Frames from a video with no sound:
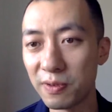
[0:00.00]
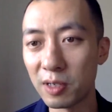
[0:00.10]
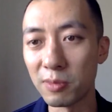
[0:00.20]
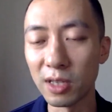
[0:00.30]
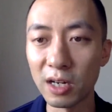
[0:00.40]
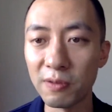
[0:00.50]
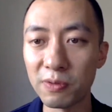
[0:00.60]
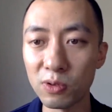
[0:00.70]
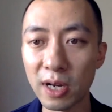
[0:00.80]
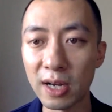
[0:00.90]
A lot of
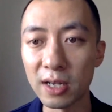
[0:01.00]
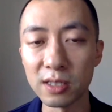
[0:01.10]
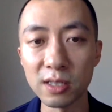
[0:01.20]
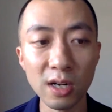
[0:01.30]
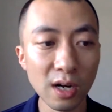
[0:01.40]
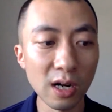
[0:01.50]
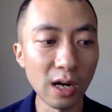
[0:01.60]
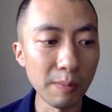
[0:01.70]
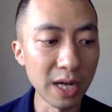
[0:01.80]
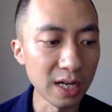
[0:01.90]
you guys
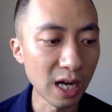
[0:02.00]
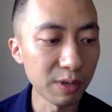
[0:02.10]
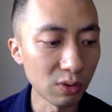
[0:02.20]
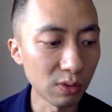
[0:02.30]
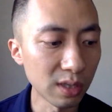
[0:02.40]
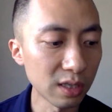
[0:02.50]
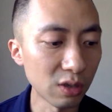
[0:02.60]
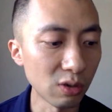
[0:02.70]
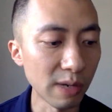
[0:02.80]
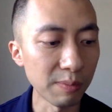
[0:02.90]
may not be doing this.
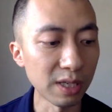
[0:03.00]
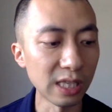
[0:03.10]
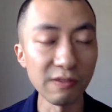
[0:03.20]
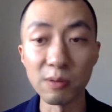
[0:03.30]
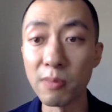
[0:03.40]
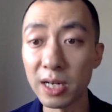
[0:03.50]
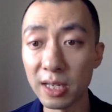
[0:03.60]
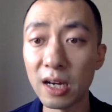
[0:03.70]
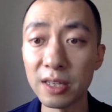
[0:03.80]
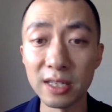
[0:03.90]
You might be leaving money
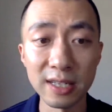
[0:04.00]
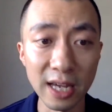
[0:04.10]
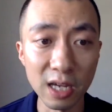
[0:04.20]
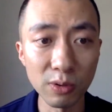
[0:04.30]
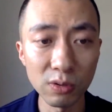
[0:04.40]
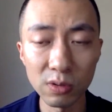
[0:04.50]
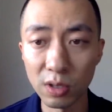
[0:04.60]
on the table.